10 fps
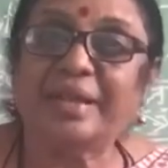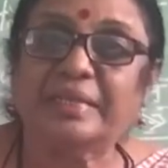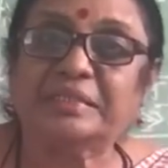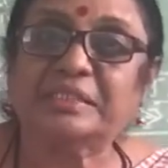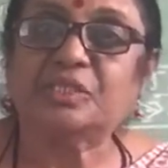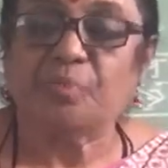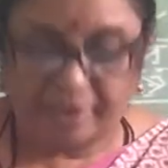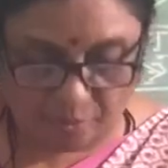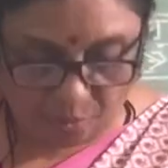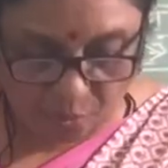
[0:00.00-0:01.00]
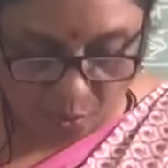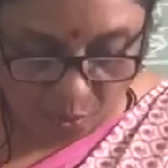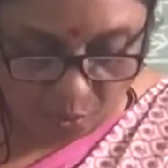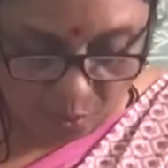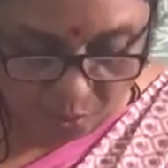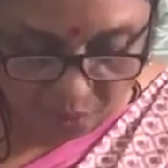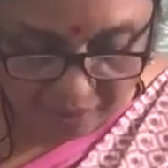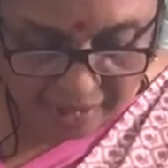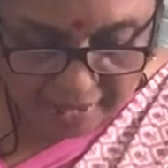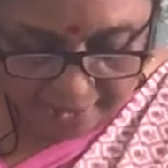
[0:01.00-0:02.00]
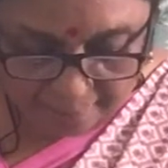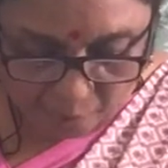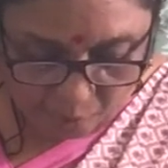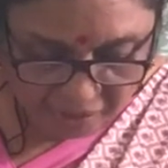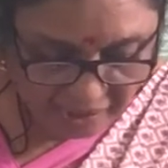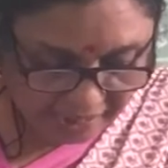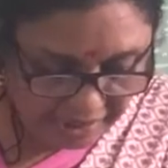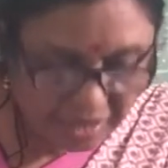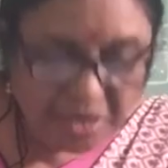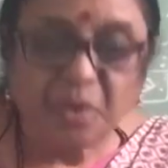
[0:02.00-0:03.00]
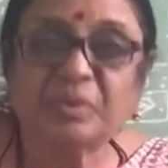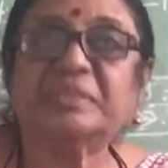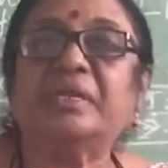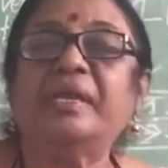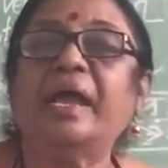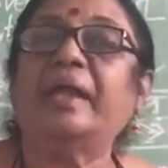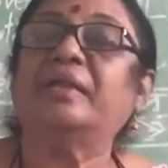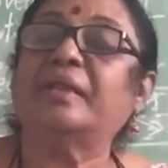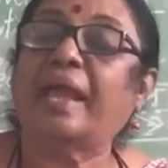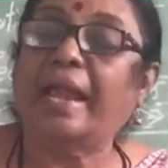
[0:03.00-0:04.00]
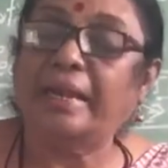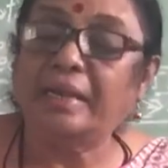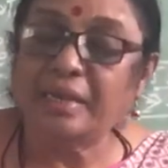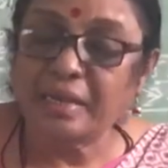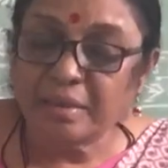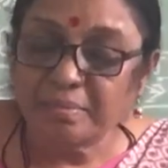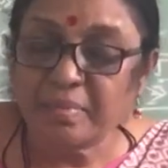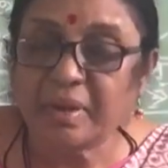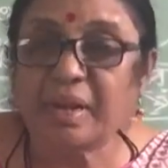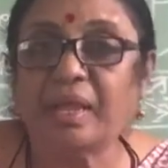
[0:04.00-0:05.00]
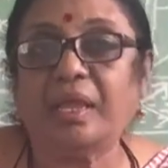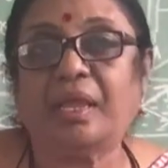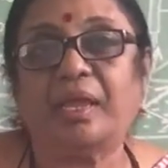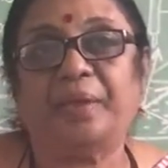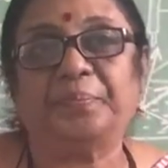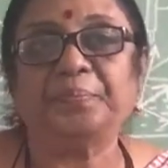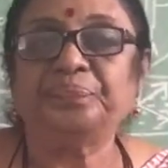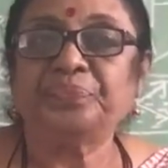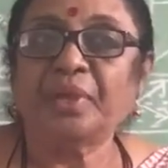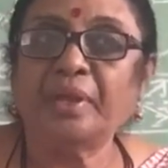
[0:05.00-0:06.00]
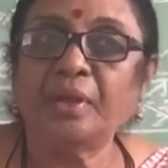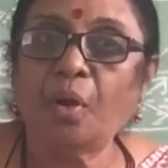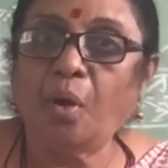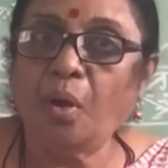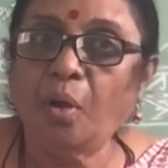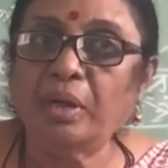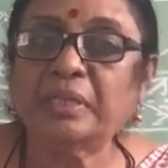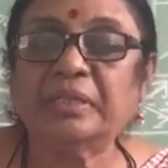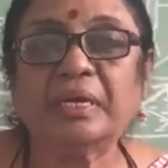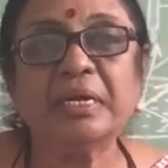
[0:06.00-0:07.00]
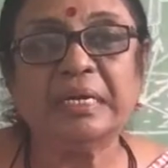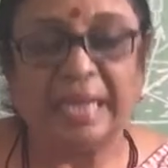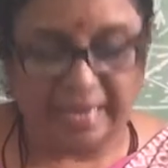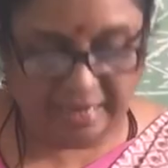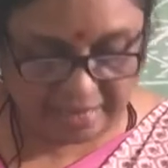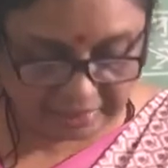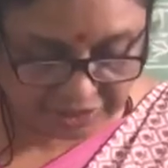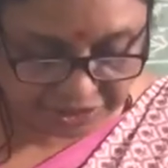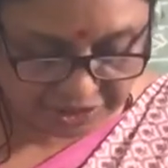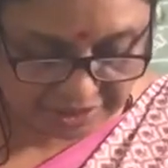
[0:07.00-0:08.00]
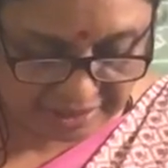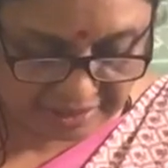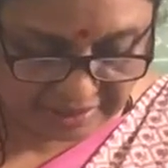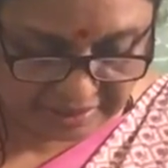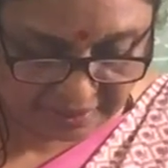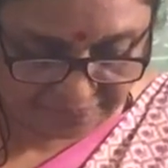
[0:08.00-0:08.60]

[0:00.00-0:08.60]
rest but move about continuously and randomly in all the directions.